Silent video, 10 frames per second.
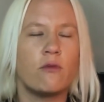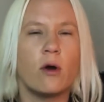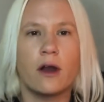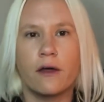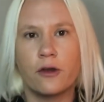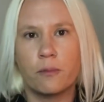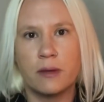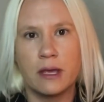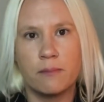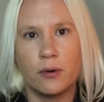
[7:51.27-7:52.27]
what other
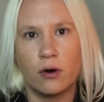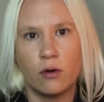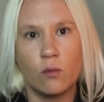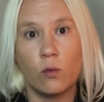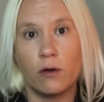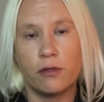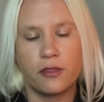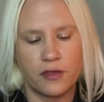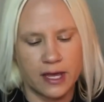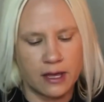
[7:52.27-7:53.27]
people will
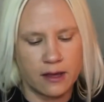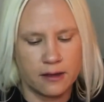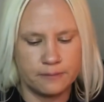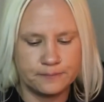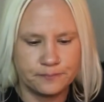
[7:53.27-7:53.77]
think,